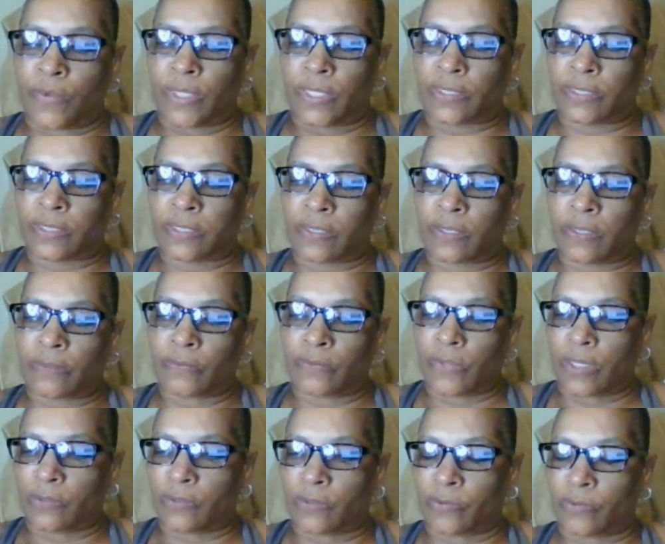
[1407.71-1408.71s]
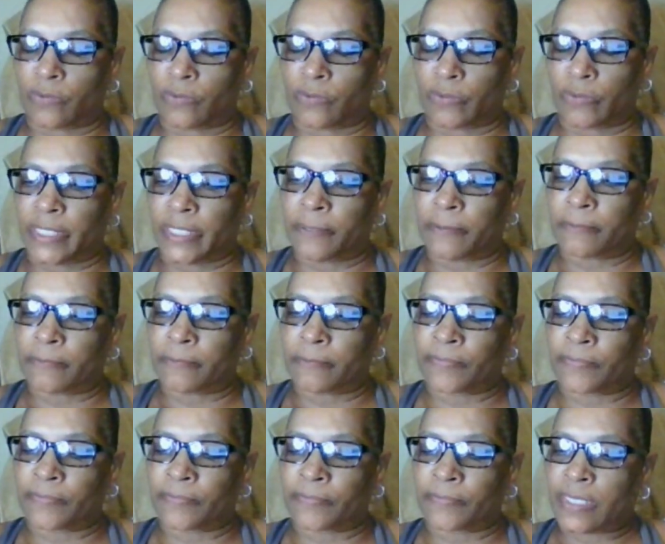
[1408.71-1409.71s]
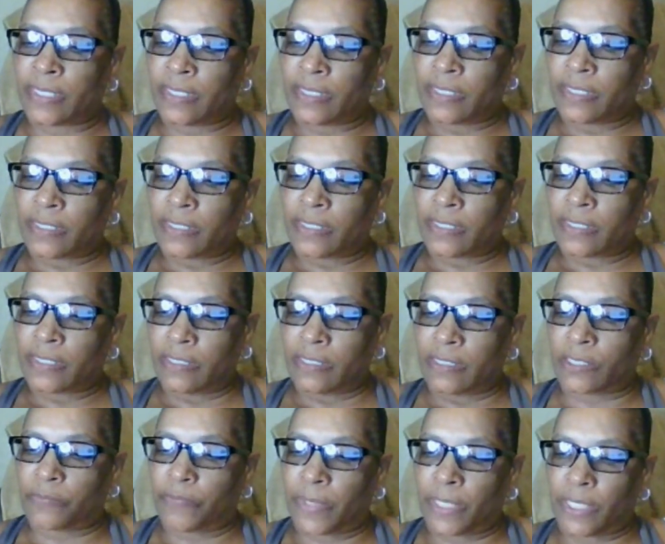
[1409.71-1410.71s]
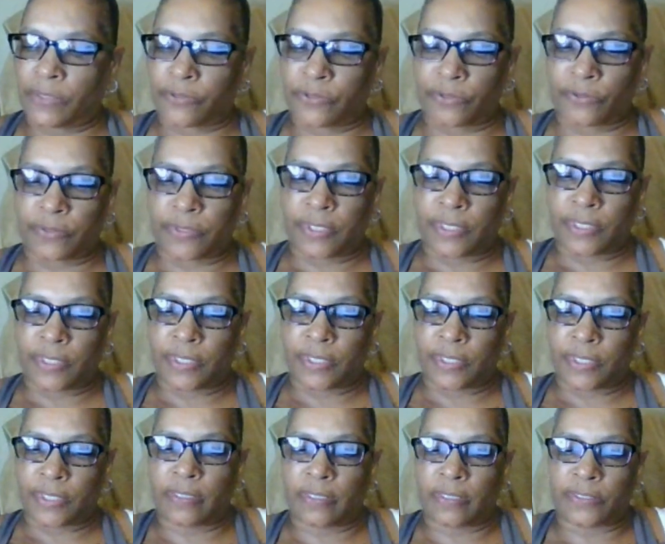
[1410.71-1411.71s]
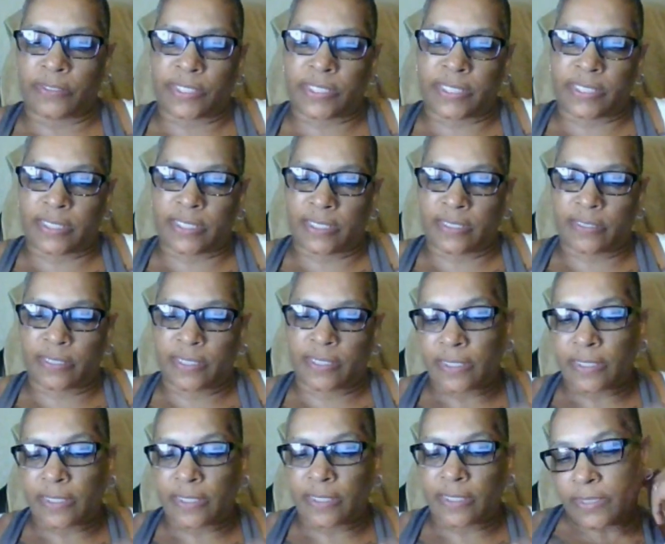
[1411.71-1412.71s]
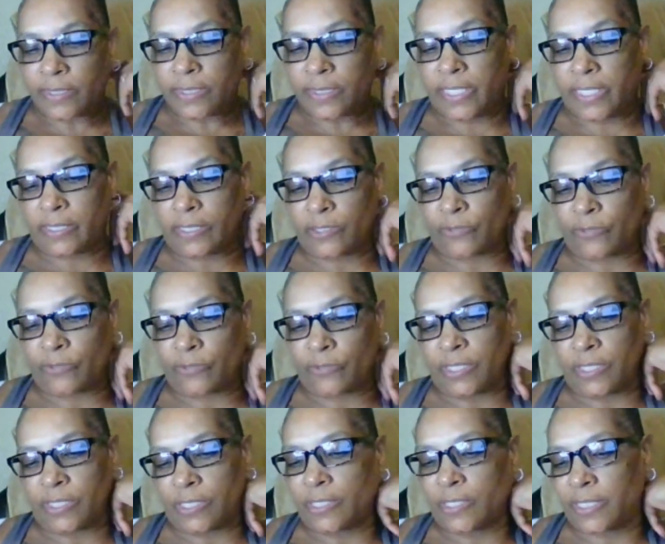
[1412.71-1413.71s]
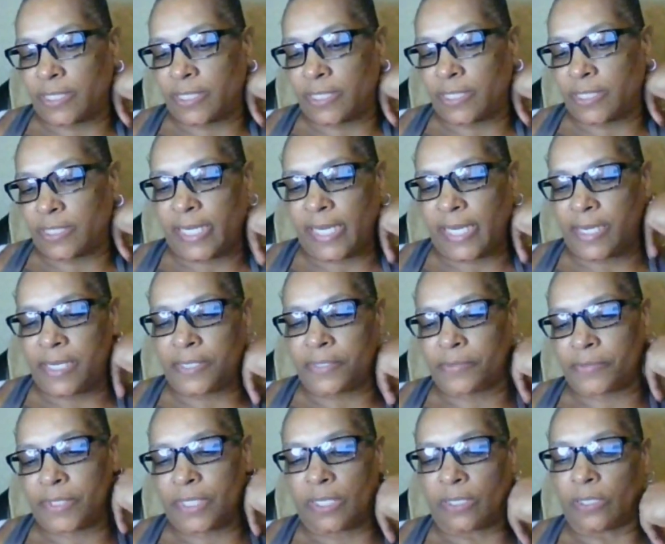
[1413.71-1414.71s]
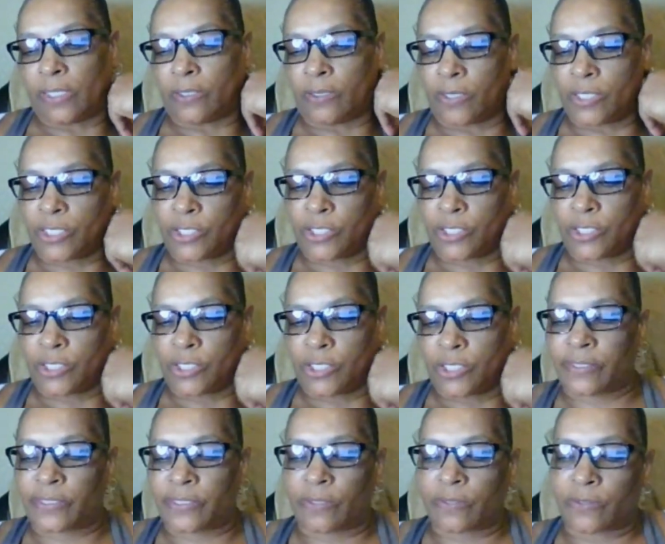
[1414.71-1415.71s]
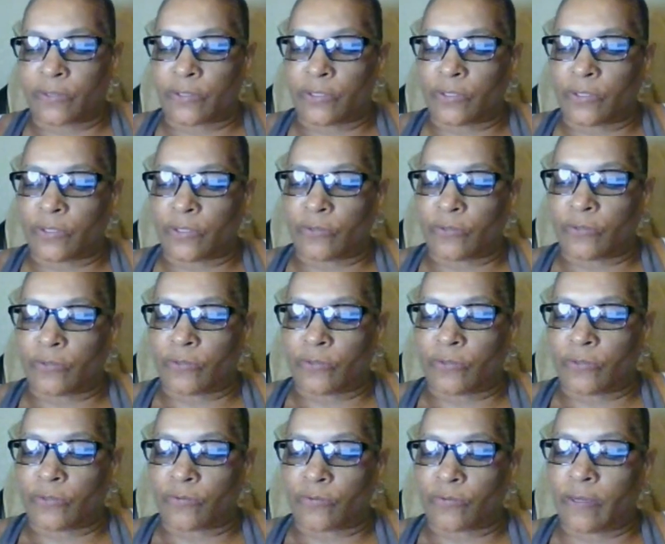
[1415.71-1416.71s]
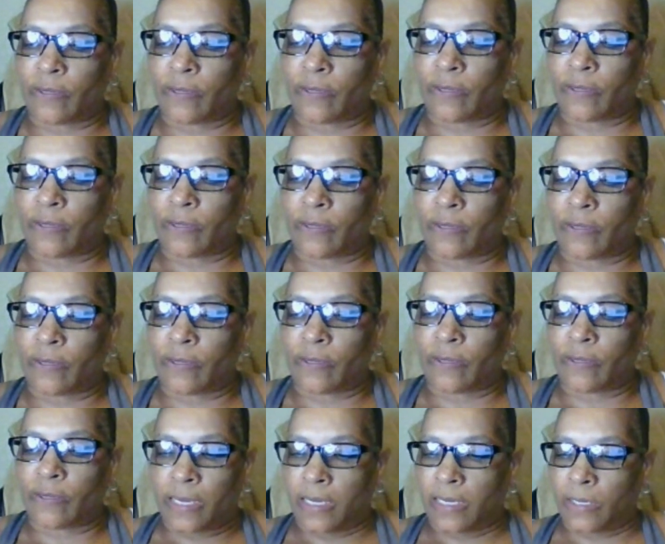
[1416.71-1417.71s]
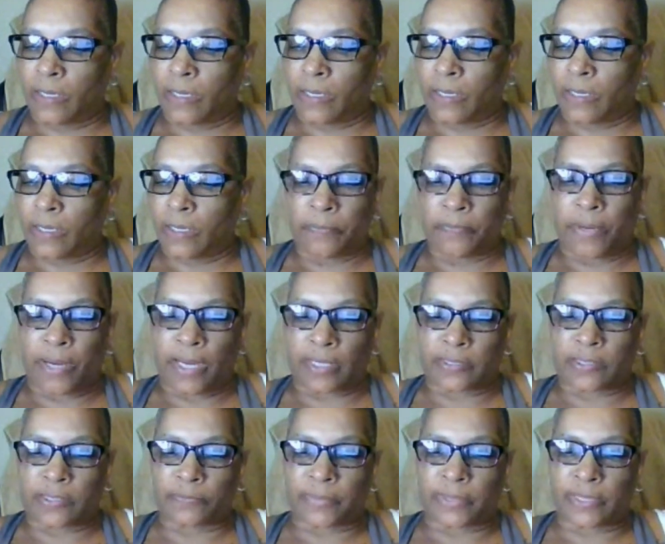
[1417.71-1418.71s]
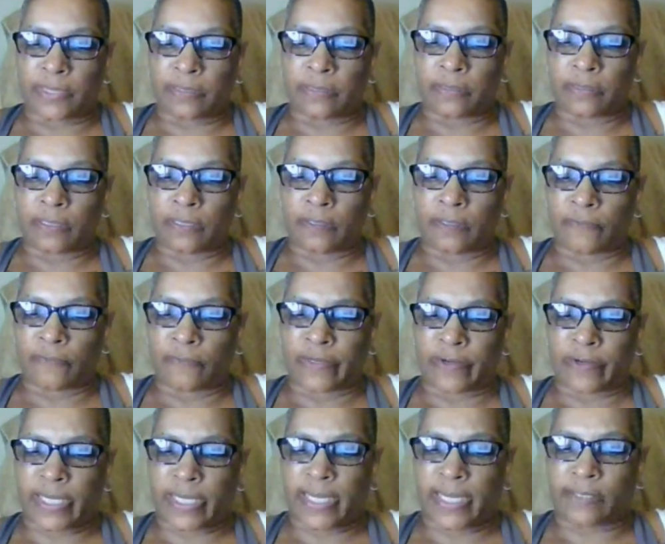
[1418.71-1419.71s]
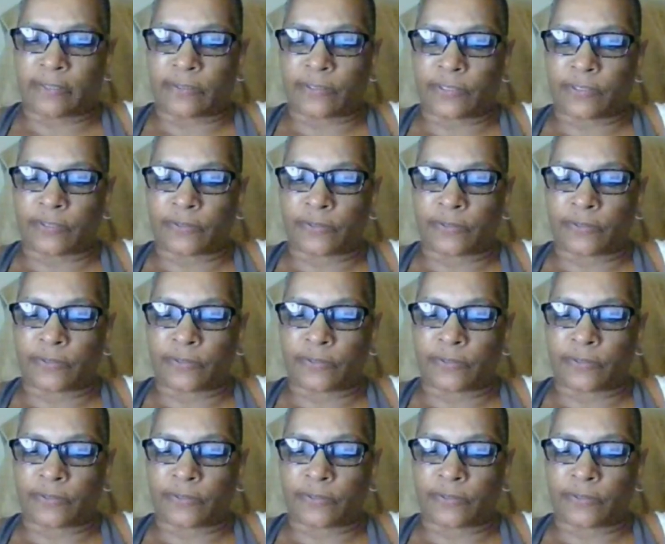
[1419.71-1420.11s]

She looked puzzled and said, test results indicate a large mass on your right ovary and quite possibly ovarian cancer. I was stunned.